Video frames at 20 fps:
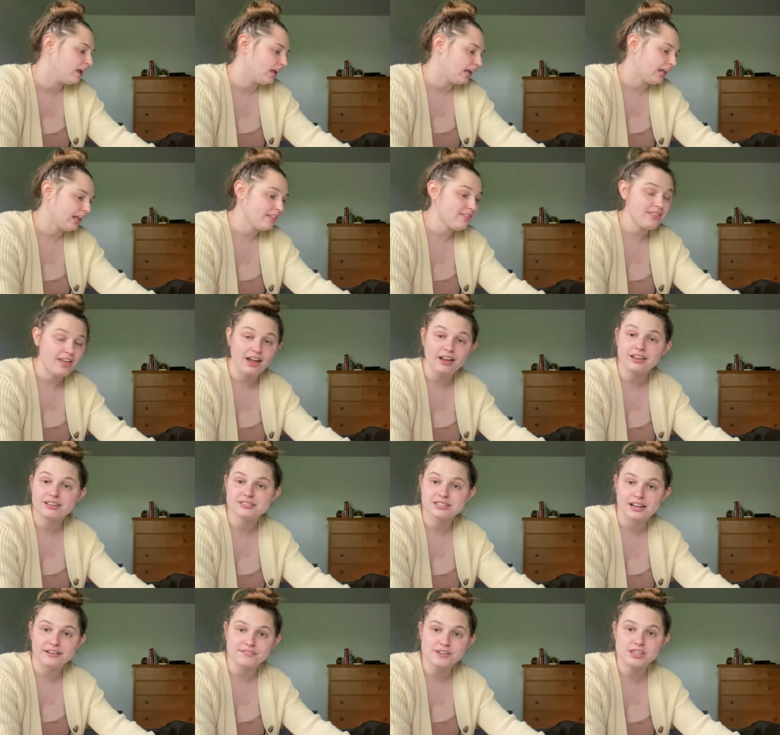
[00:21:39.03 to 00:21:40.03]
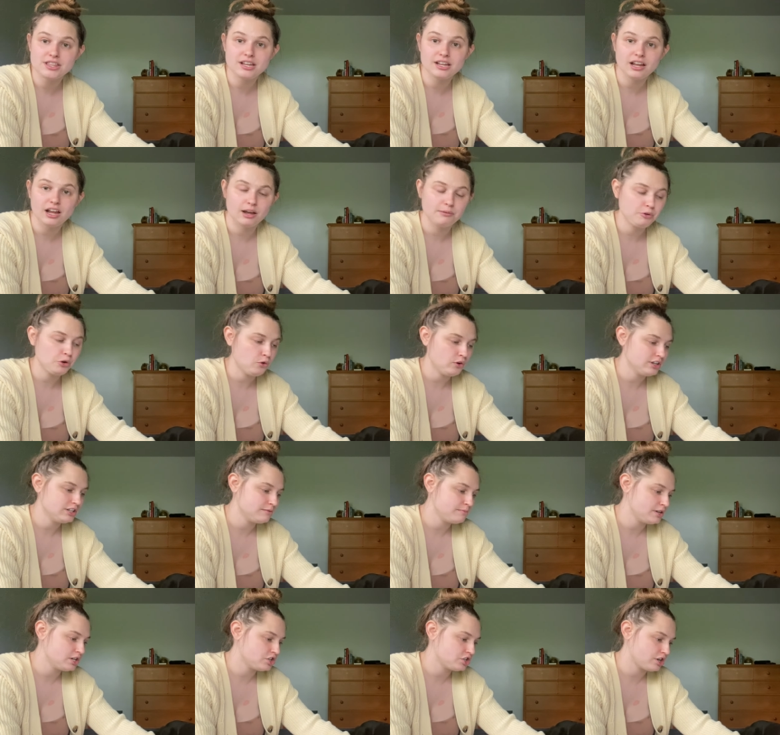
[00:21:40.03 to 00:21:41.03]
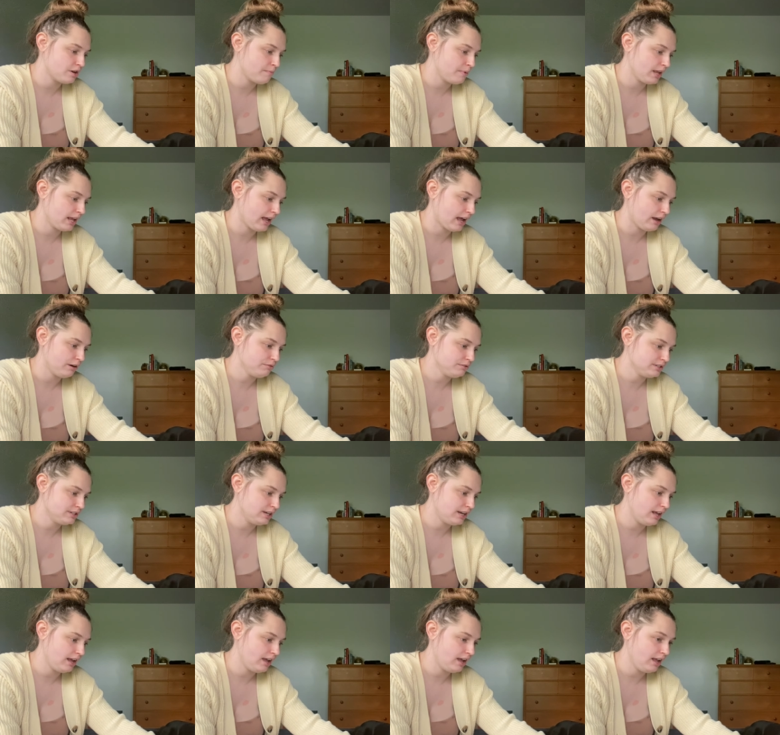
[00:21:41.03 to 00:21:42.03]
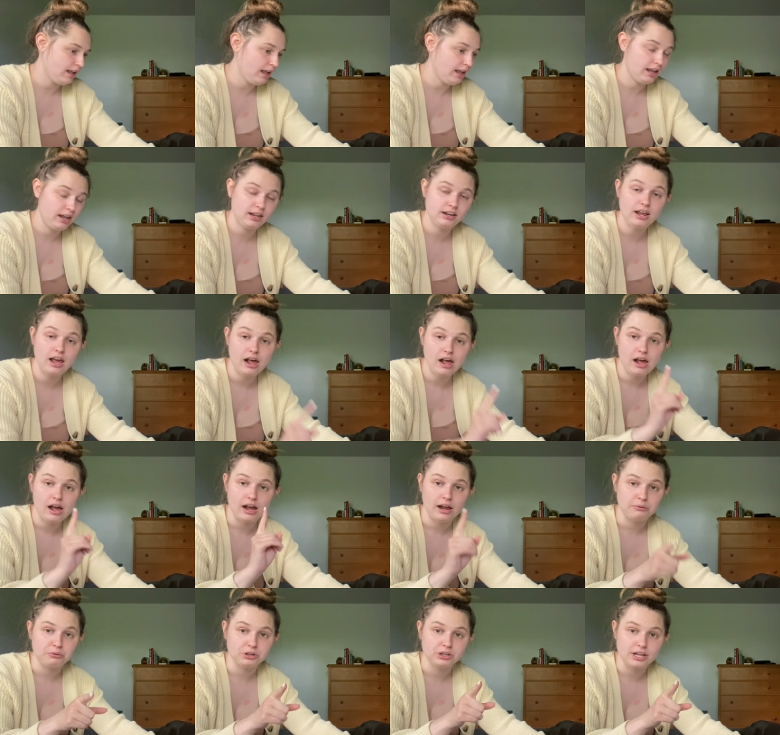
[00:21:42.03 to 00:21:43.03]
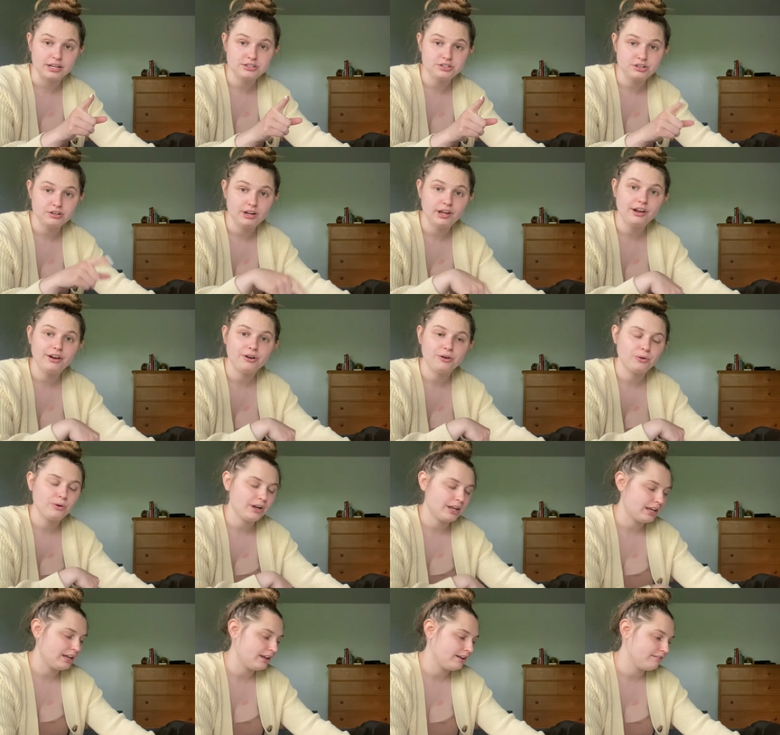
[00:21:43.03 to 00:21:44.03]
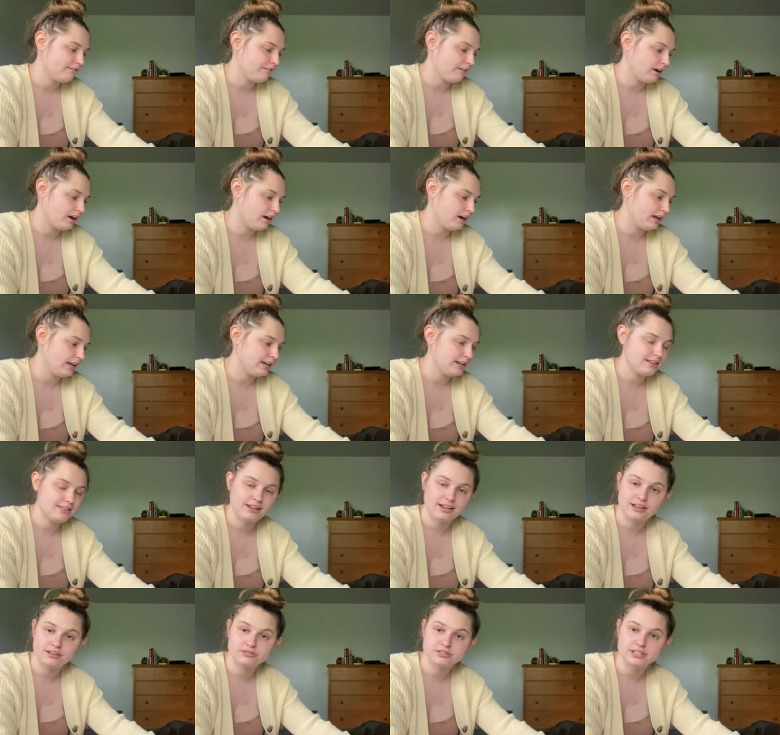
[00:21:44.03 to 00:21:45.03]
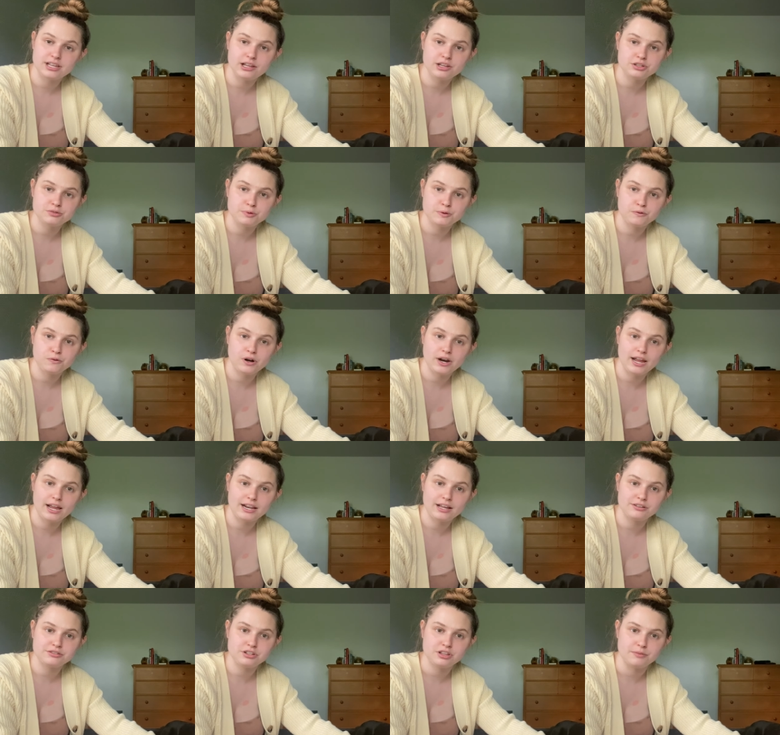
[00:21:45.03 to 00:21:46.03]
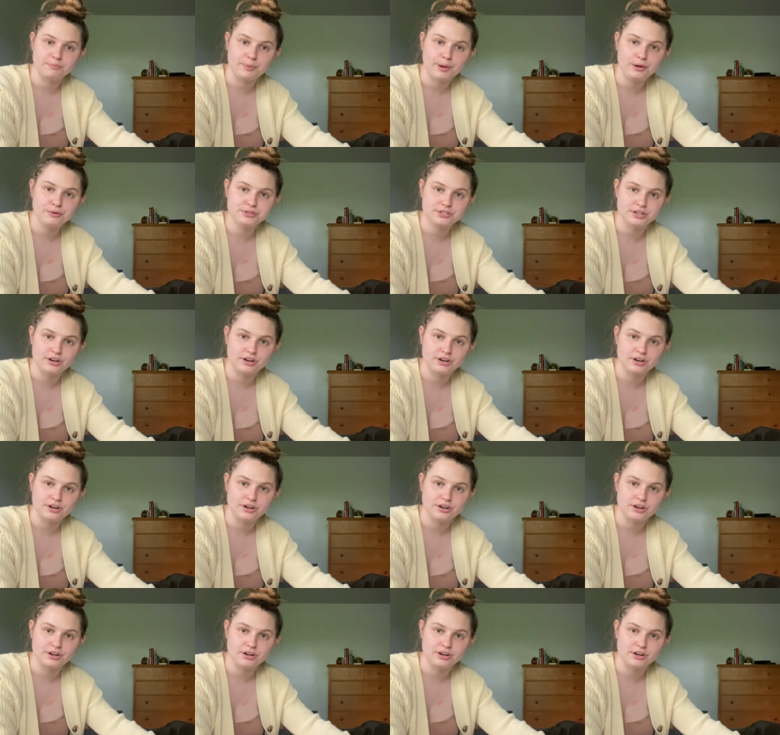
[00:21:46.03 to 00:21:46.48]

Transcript: And that is everything I'm going to be shipping out today, and I will let you know if uh, anything else sells before I head out to the post